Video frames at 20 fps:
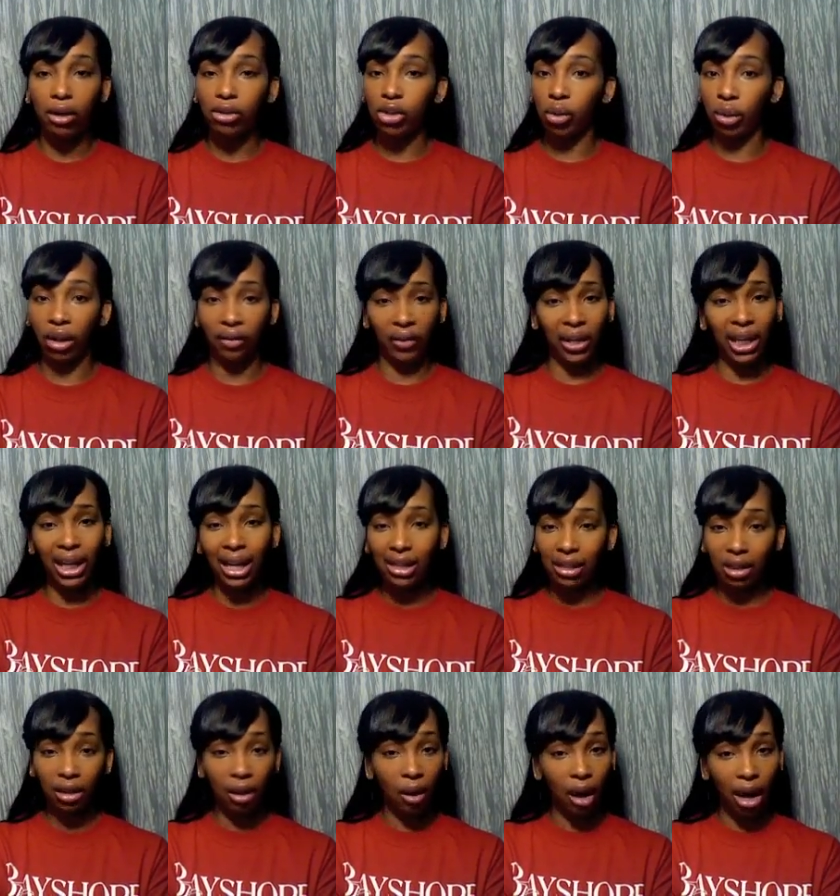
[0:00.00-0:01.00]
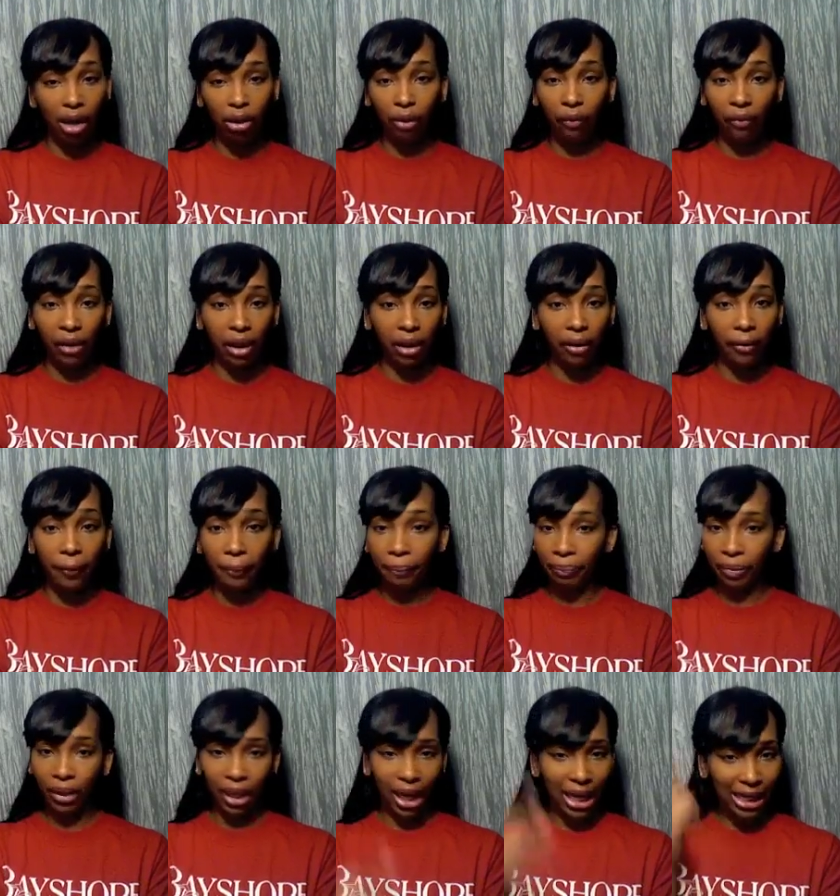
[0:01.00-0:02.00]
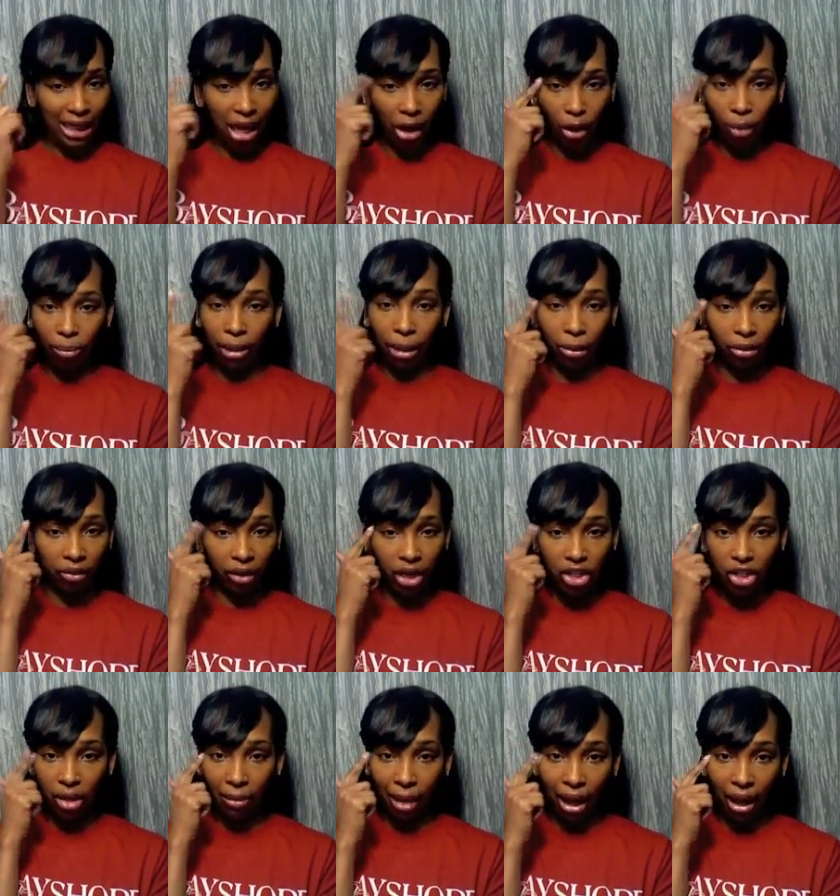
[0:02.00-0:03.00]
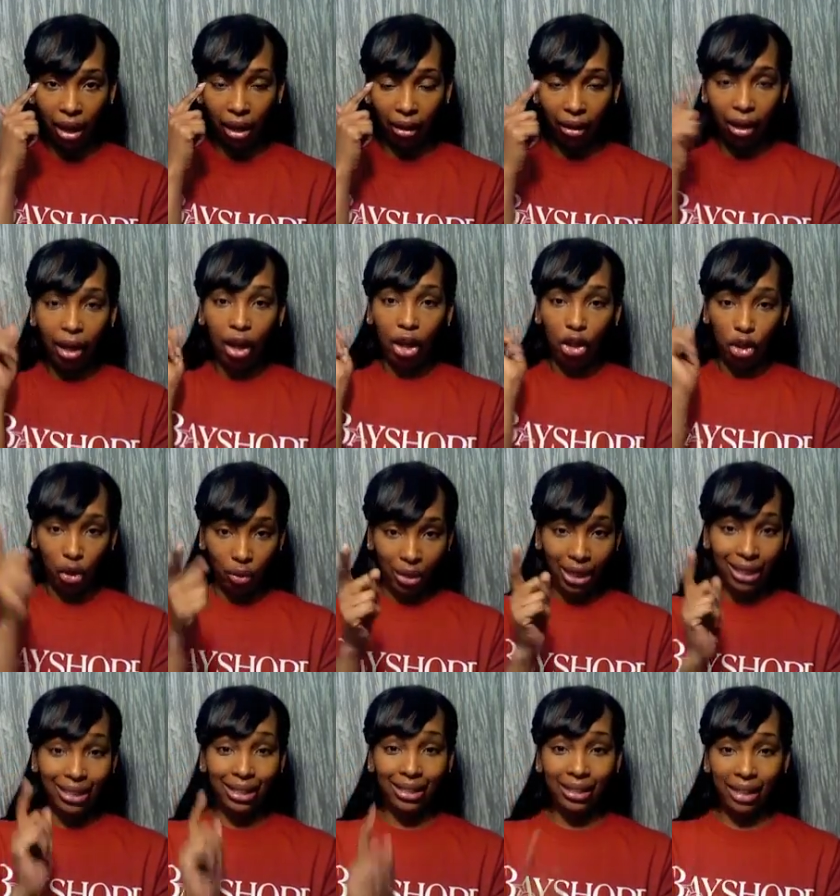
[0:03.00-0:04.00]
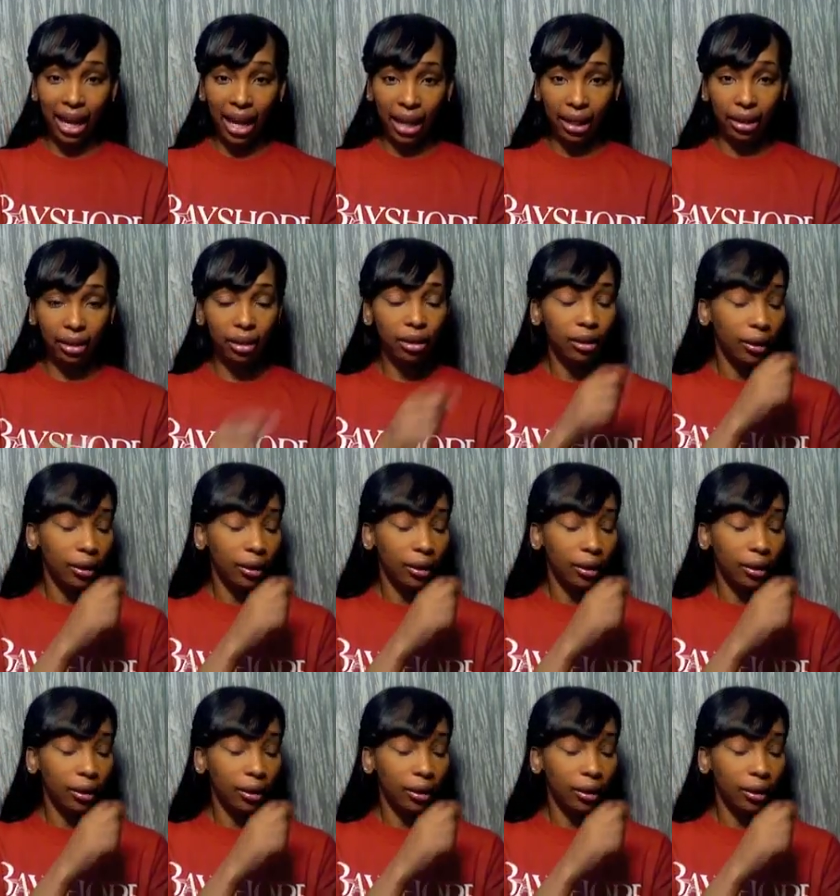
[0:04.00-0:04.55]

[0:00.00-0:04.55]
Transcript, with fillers: So if he doesn't know how you feel, he's not going to be able to read your mind. You need to say it